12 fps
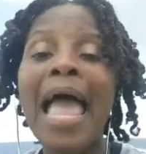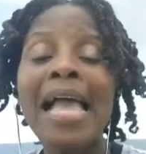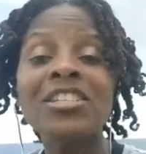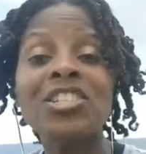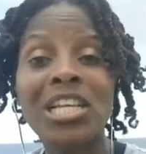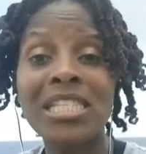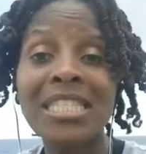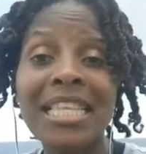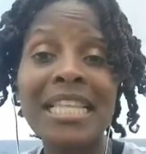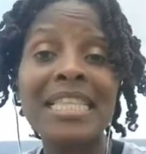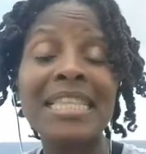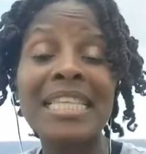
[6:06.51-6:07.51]
And just
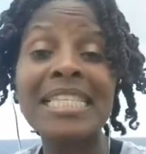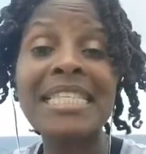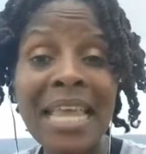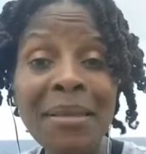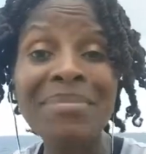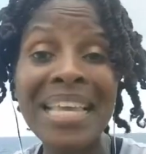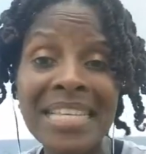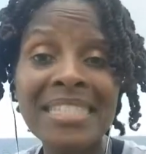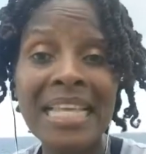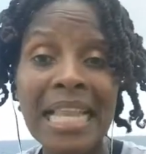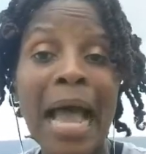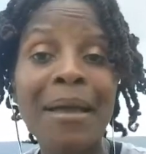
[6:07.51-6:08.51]
the same things
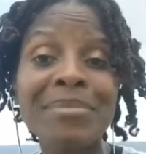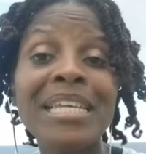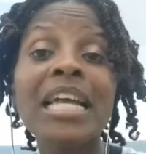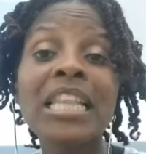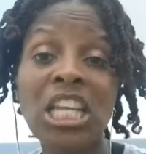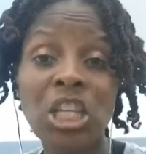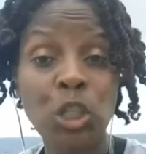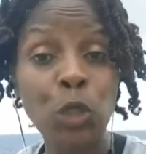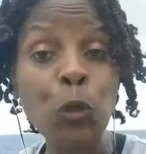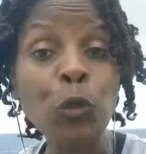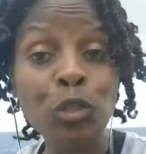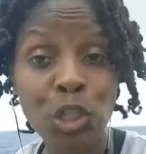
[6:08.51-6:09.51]
that I'm telling
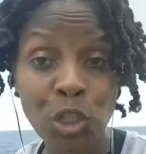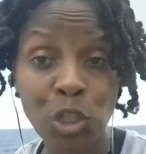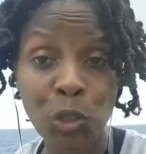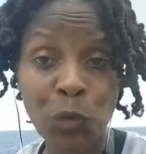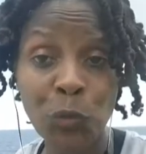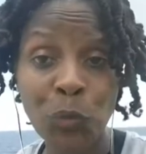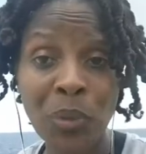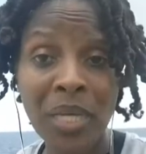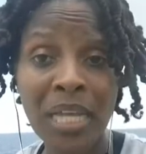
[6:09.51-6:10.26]
you to do,